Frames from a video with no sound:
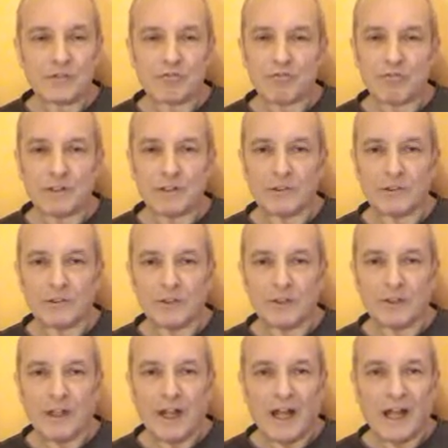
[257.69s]
as real
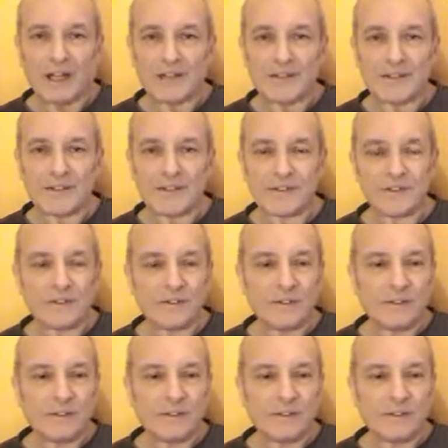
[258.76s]
as